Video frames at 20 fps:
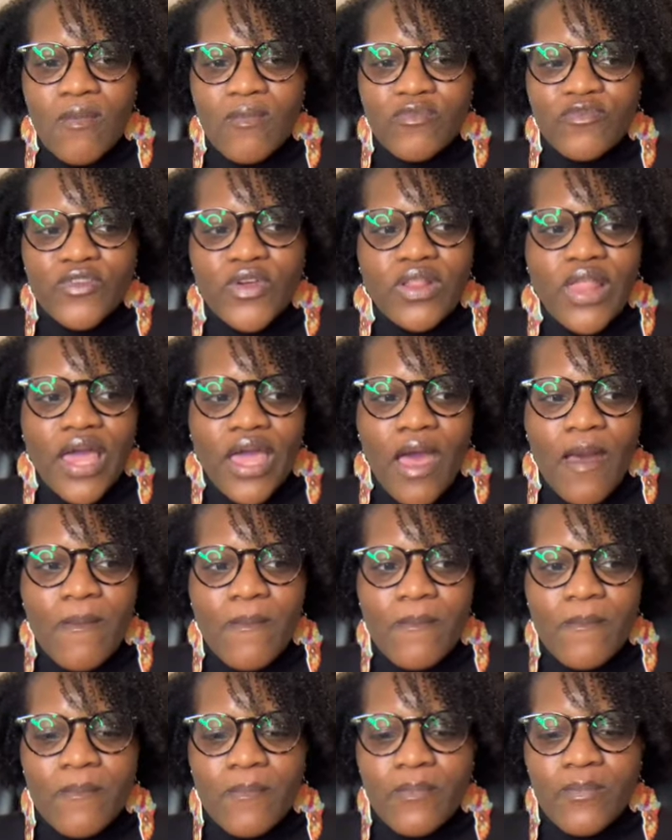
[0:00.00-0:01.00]
feel like
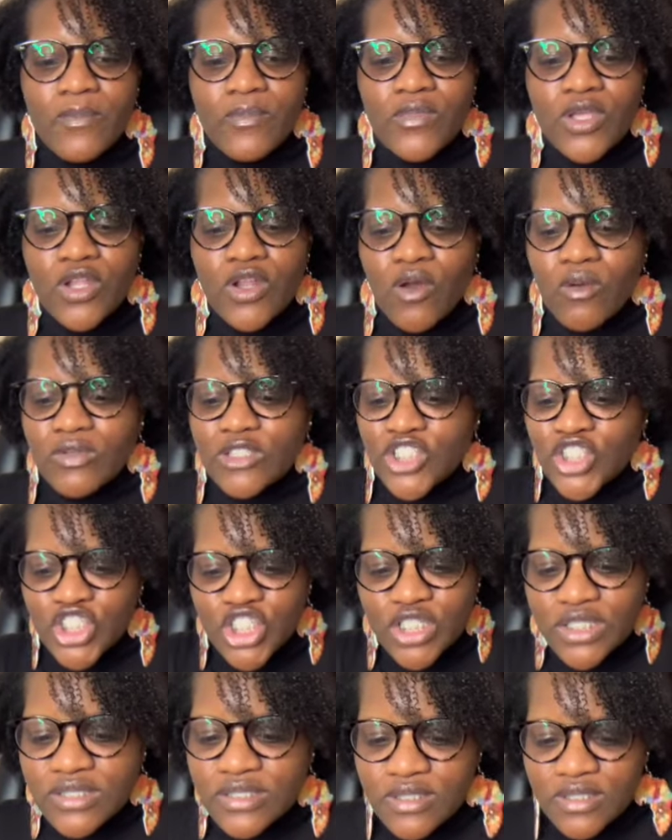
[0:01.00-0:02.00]
I'm, you know,
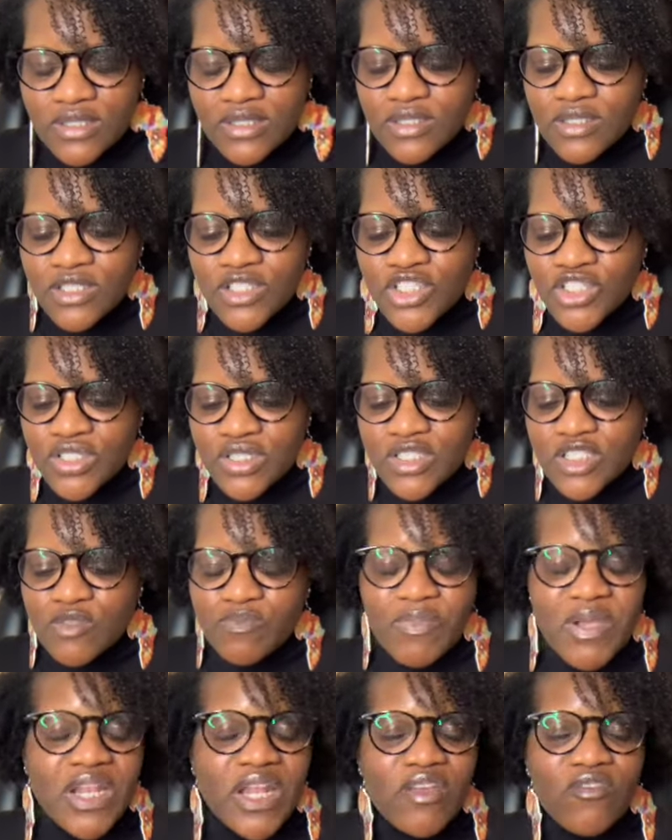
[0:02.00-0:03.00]
just
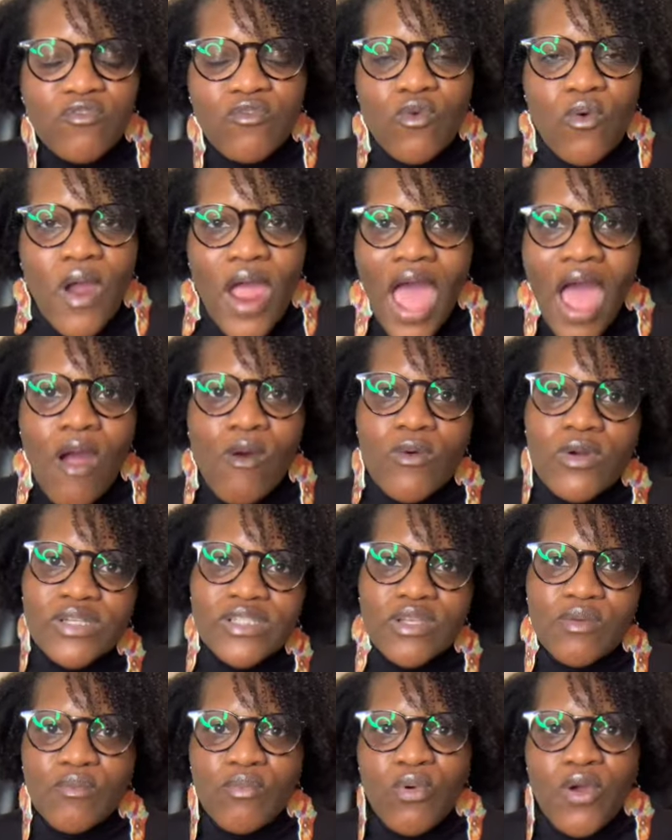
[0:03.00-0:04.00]
spending 4
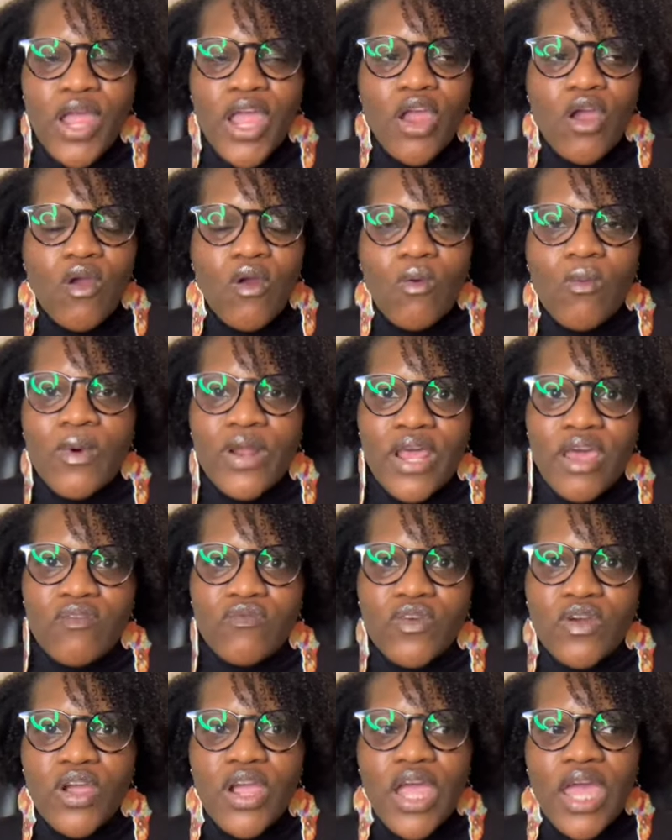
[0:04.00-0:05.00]
hours in prayer or
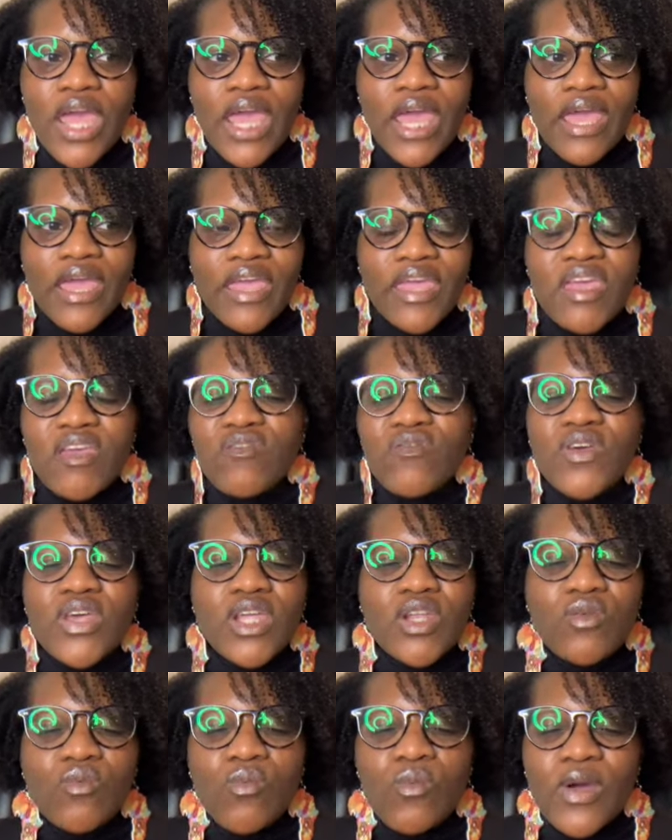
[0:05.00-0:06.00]
whatever.
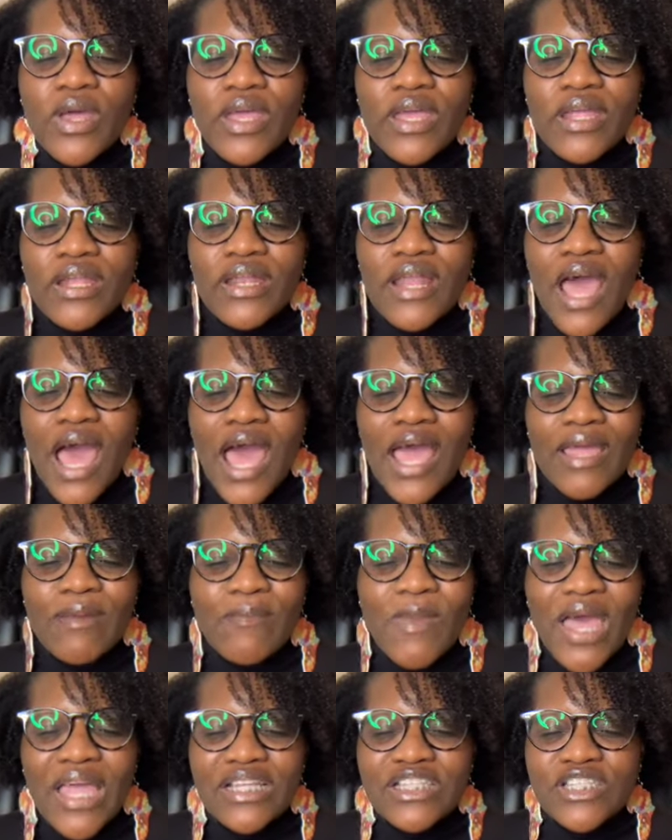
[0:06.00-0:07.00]
even when I
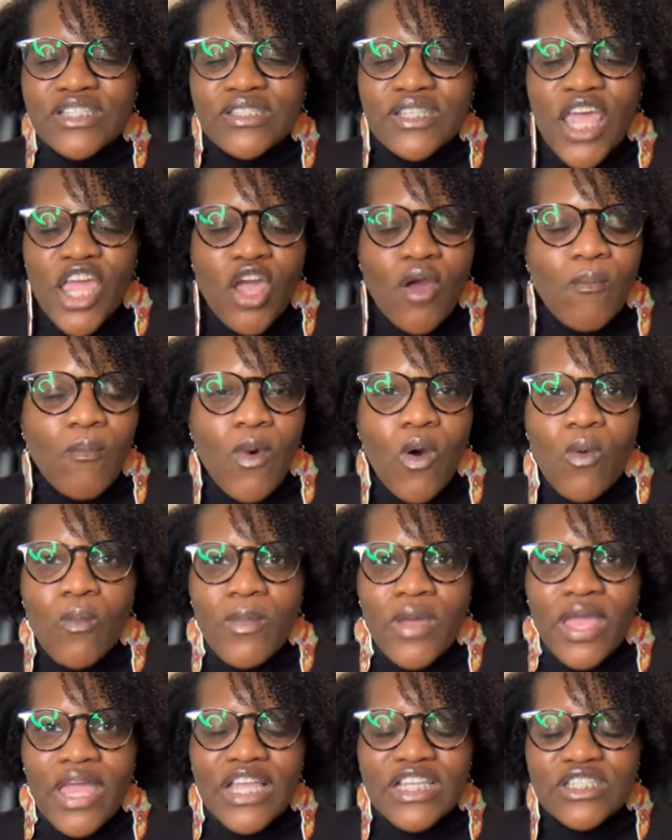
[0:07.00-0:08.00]
might just take a
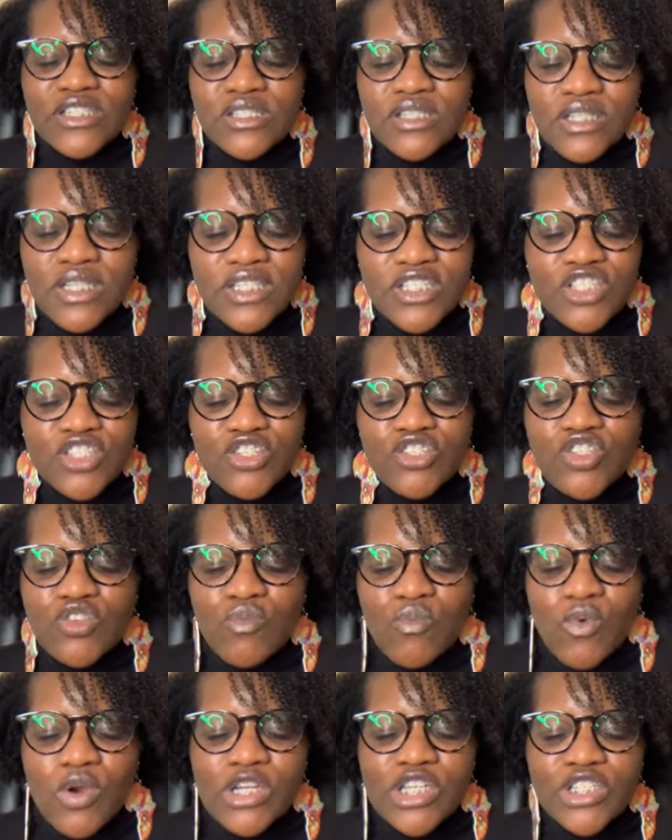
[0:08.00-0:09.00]
moment and just listen to
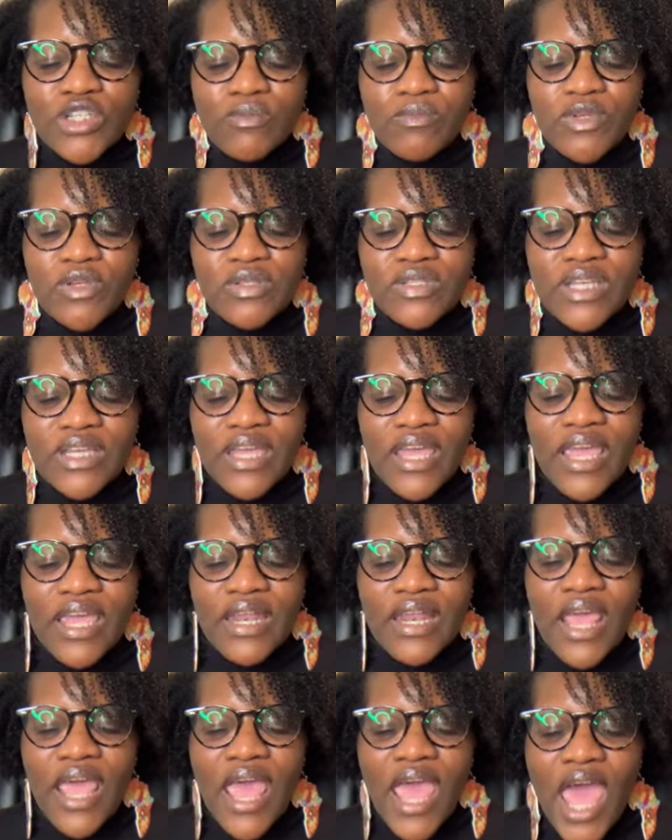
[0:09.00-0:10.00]
some worship music
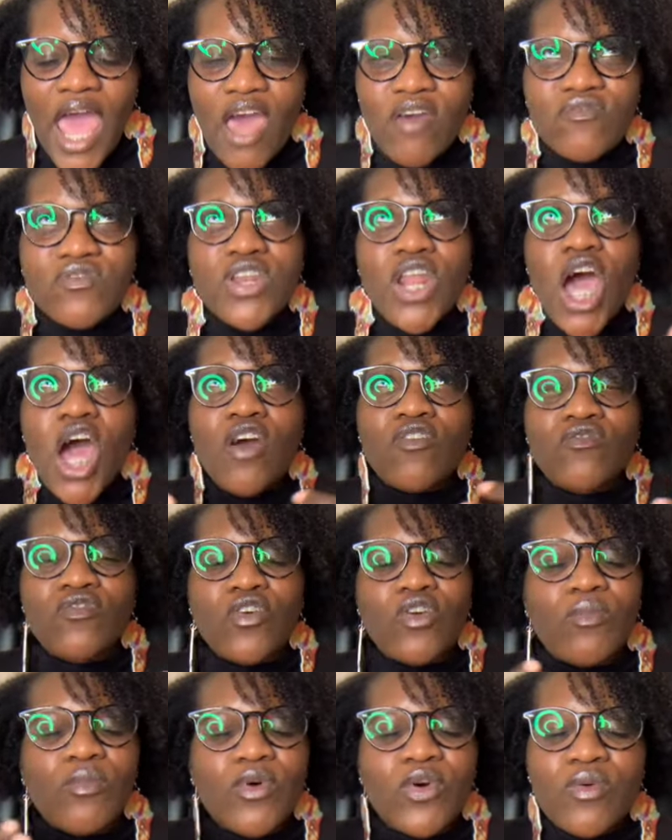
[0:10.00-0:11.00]
and have
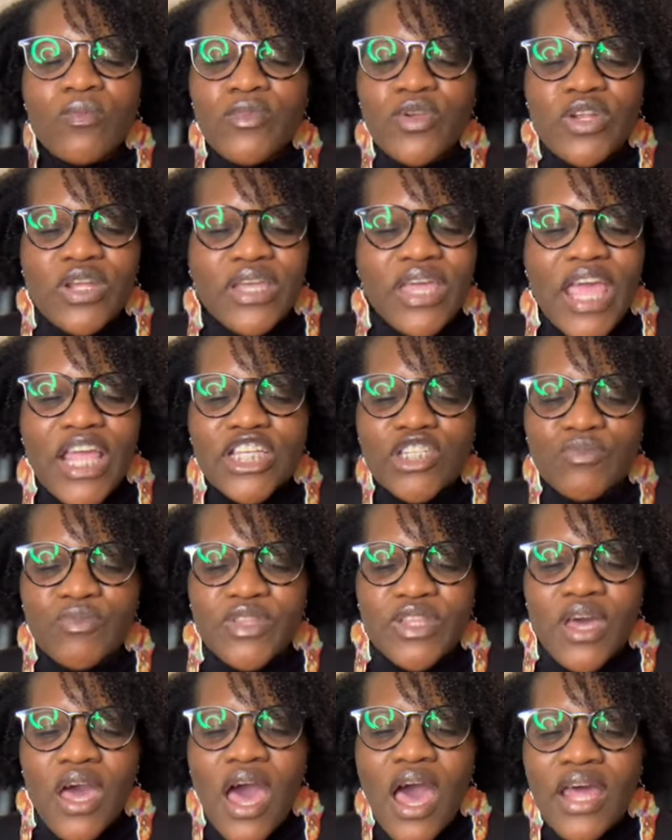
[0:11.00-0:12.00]
nonverbal communication
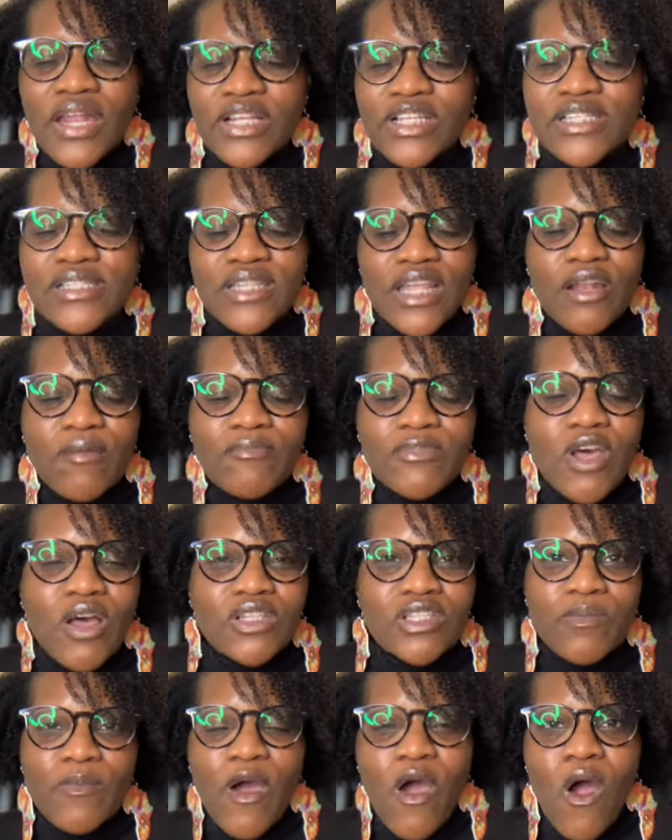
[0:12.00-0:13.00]
with God and just let him
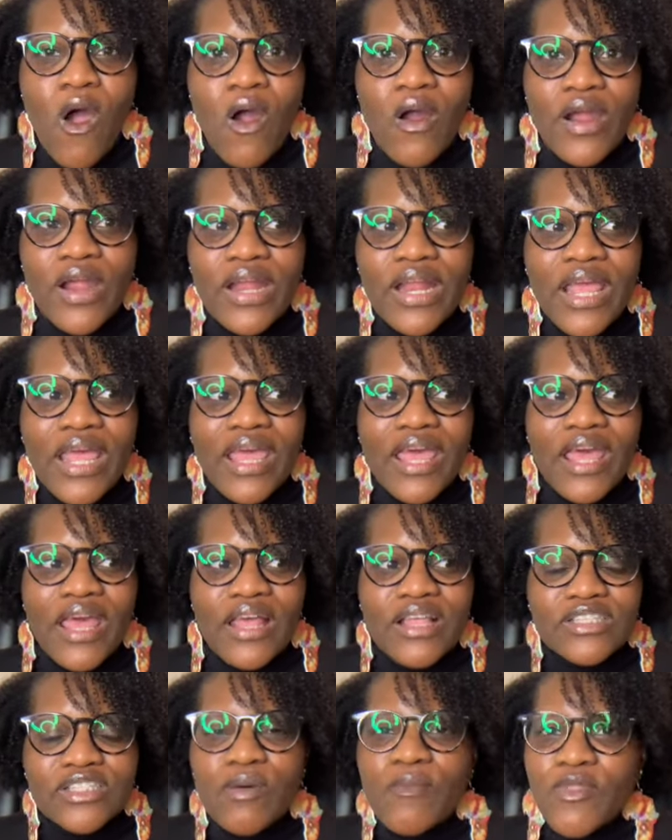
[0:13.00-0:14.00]
talk to my heart,
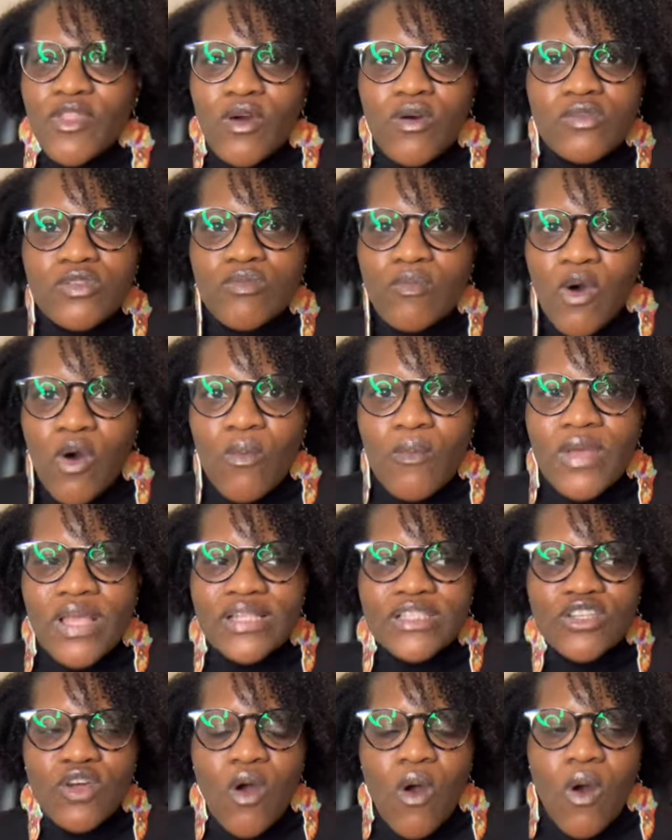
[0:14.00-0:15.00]
some of those
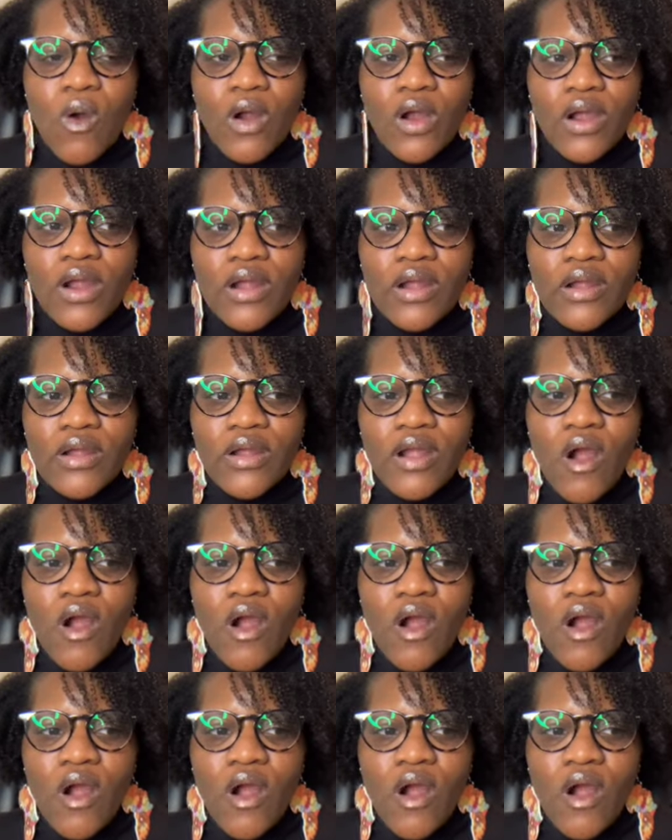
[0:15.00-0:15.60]
moments are